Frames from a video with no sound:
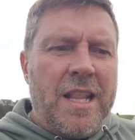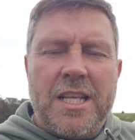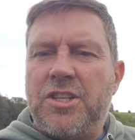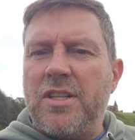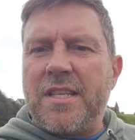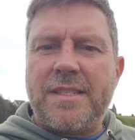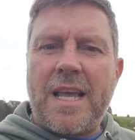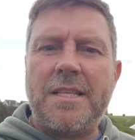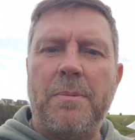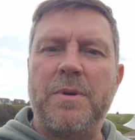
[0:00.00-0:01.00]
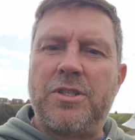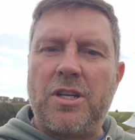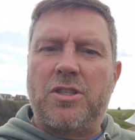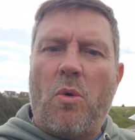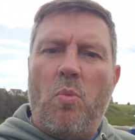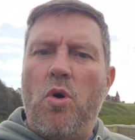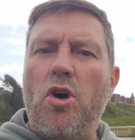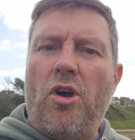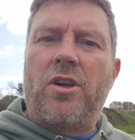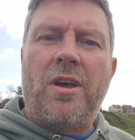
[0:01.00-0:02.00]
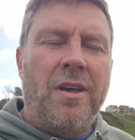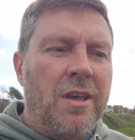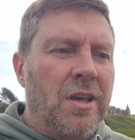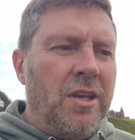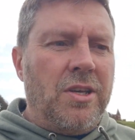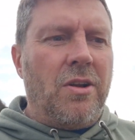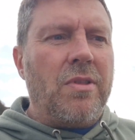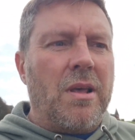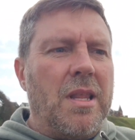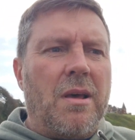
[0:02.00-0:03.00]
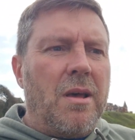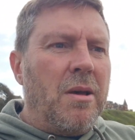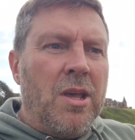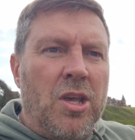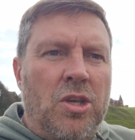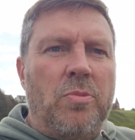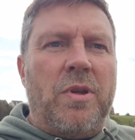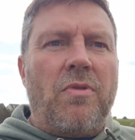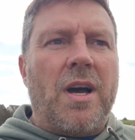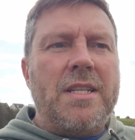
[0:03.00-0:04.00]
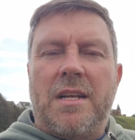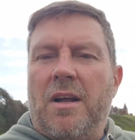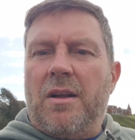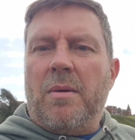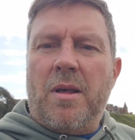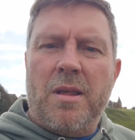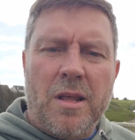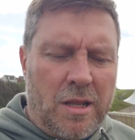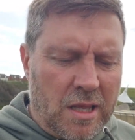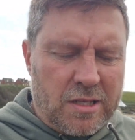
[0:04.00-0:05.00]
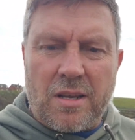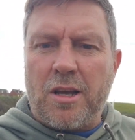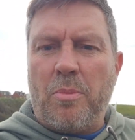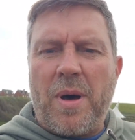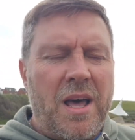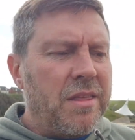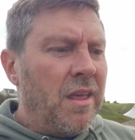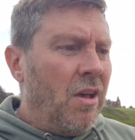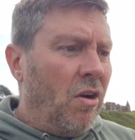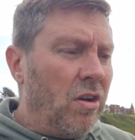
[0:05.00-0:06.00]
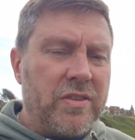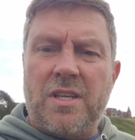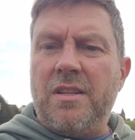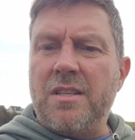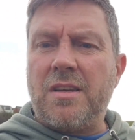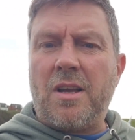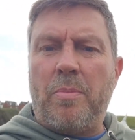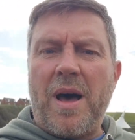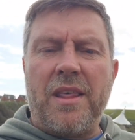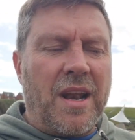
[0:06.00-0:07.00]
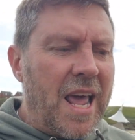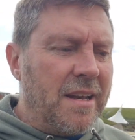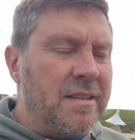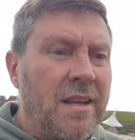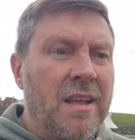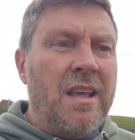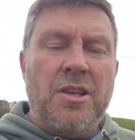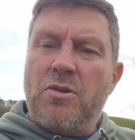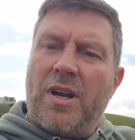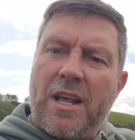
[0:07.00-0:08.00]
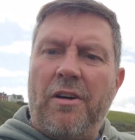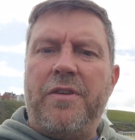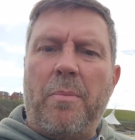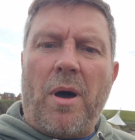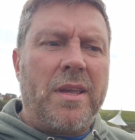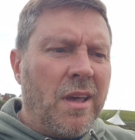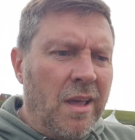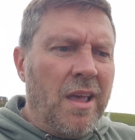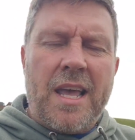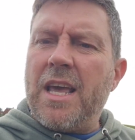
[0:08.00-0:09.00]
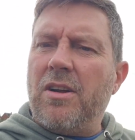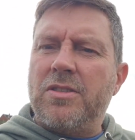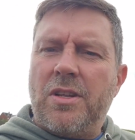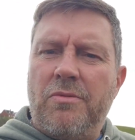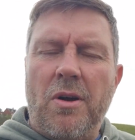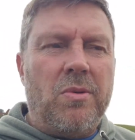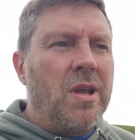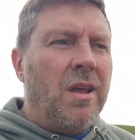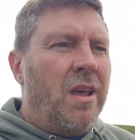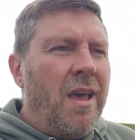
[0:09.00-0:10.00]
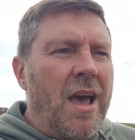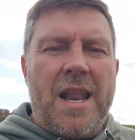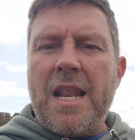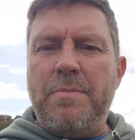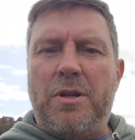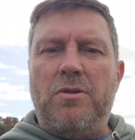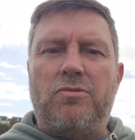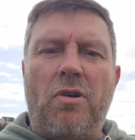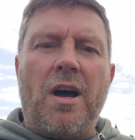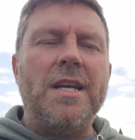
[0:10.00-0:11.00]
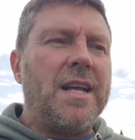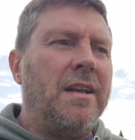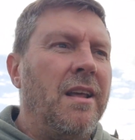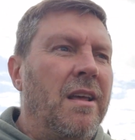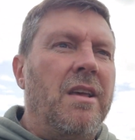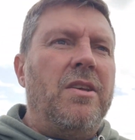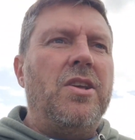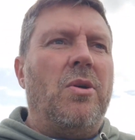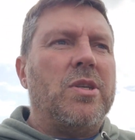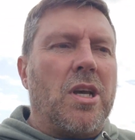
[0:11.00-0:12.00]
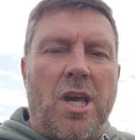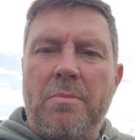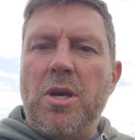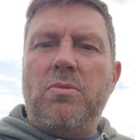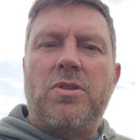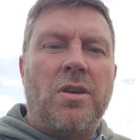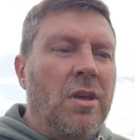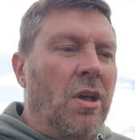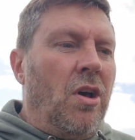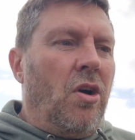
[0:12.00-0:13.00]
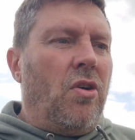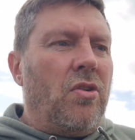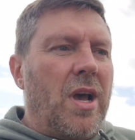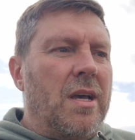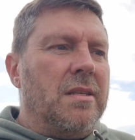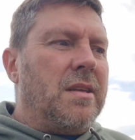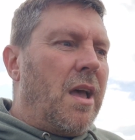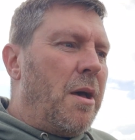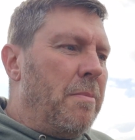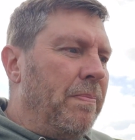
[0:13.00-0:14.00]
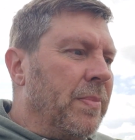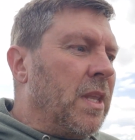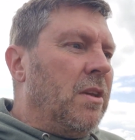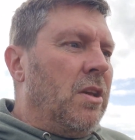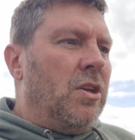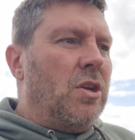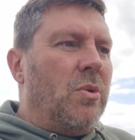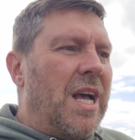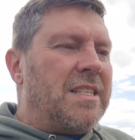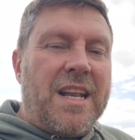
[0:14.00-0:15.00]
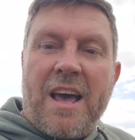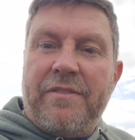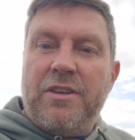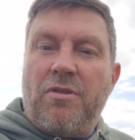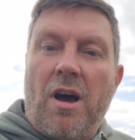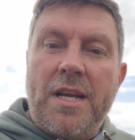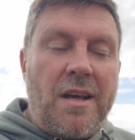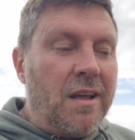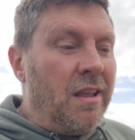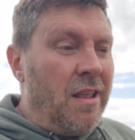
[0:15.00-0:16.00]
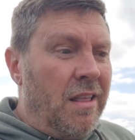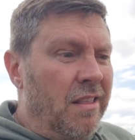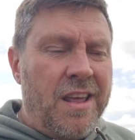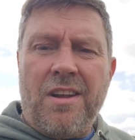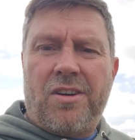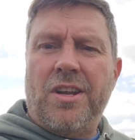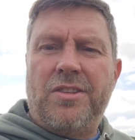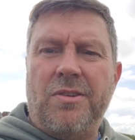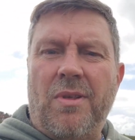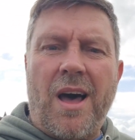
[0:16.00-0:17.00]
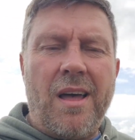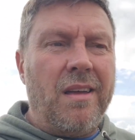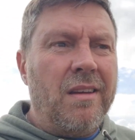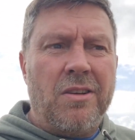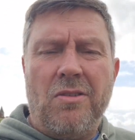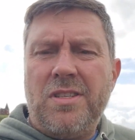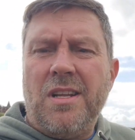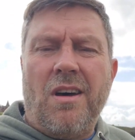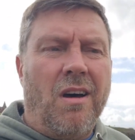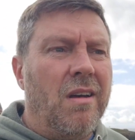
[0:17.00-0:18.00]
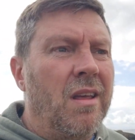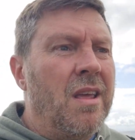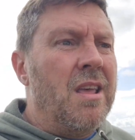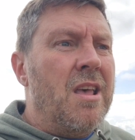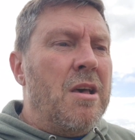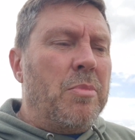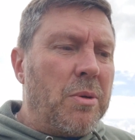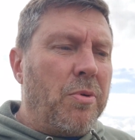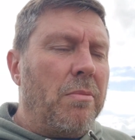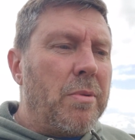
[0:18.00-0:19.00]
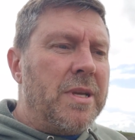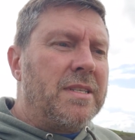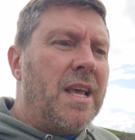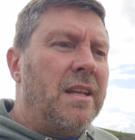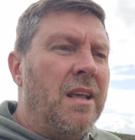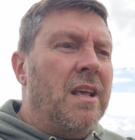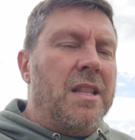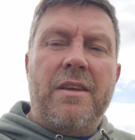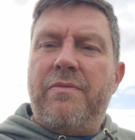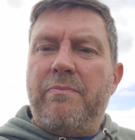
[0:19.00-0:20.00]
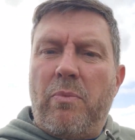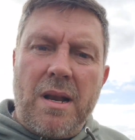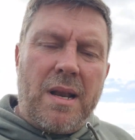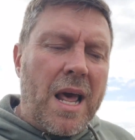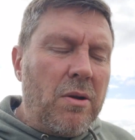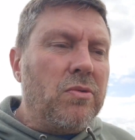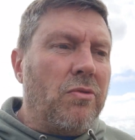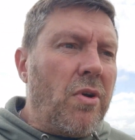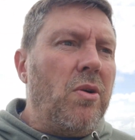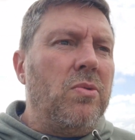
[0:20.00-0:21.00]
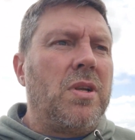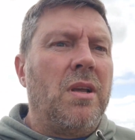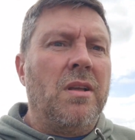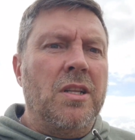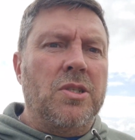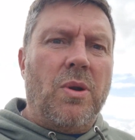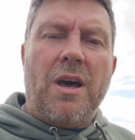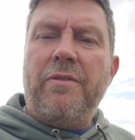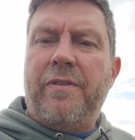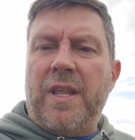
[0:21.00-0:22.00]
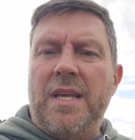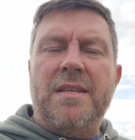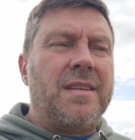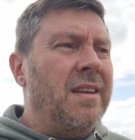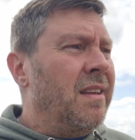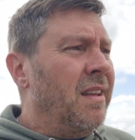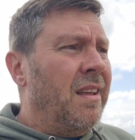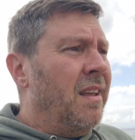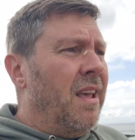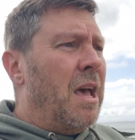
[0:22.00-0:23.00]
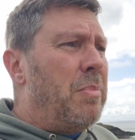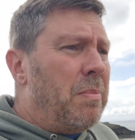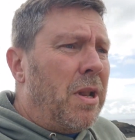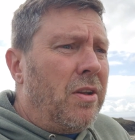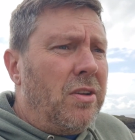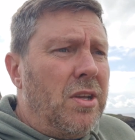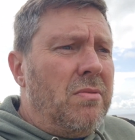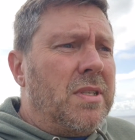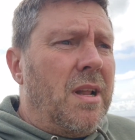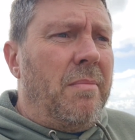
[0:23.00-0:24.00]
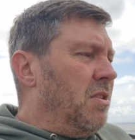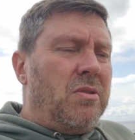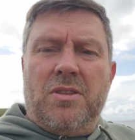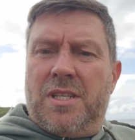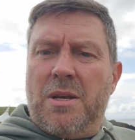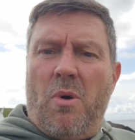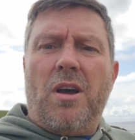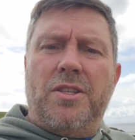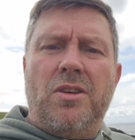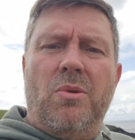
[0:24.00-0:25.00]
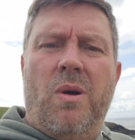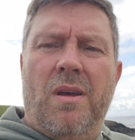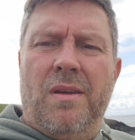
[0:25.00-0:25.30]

It's just, the setup is just don't work. You know, you'll be riding on the cycle path. All of a sudden, the cycle path will end. You've got to get off your bike and get onto the road. And anybody who's riding, you know, as a commute or as you know, as an avid rider, they're not going to do that. Of course they're not. But the problem is then they've narrowed the road to allow for these, and people are not using it, and you can see why too.